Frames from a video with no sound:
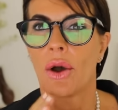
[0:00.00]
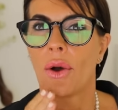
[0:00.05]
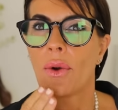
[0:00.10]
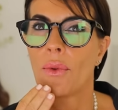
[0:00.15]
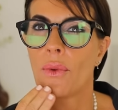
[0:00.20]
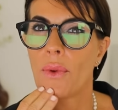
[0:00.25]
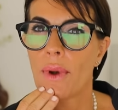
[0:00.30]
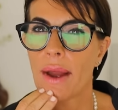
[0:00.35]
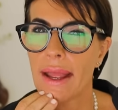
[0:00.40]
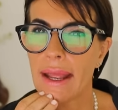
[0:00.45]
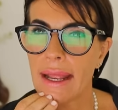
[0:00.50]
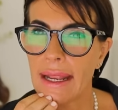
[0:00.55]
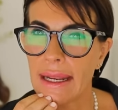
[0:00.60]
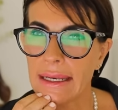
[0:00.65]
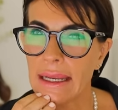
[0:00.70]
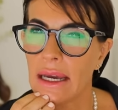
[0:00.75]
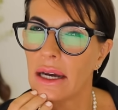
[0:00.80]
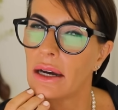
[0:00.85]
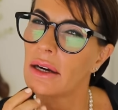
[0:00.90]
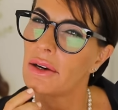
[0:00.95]

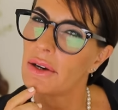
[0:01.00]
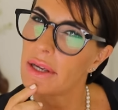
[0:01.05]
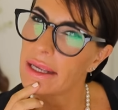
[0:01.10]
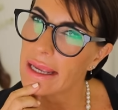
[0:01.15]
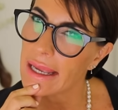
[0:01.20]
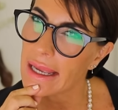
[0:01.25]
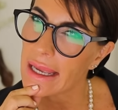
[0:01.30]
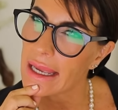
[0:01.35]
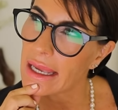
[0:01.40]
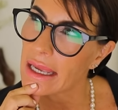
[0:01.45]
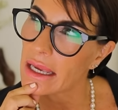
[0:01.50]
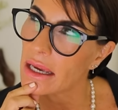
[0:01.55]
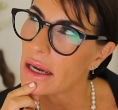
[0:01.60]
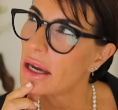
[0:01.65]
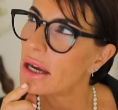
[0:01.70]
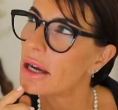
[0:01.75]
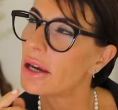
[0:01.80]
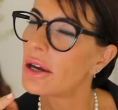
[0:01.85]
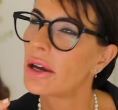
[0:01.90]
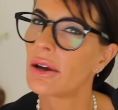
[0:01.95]
When? Oh yeah,
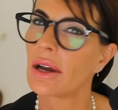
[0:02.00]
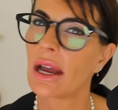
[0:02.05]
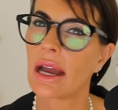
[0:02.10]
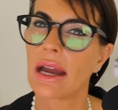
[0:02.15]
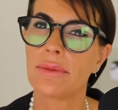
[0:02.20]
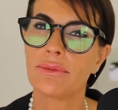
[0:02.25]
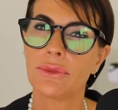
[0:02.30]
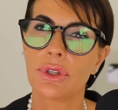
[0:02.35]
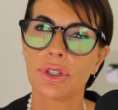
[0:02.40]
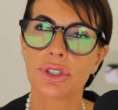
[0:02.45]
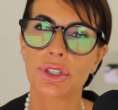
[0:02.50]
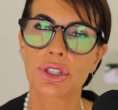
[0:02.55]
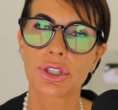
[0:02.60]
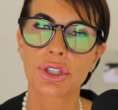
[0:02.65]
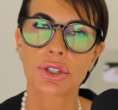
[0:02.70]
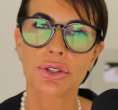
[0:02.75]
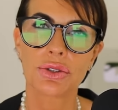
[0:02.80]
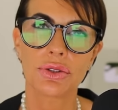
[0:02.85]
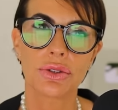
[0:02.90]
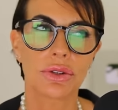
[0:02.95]
I'm not
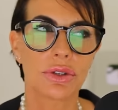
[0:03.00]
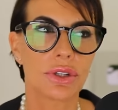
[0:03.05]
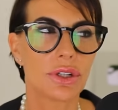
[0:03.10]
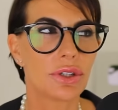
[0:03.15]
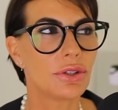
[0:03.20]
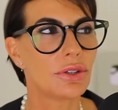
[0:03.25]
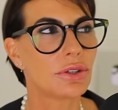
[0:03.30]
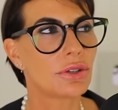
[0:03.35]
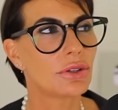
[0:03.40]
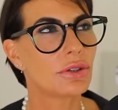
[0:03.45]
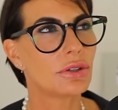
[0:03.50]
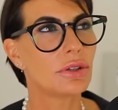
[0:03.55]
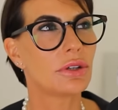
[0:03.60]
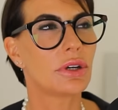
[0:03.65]
sure, you know,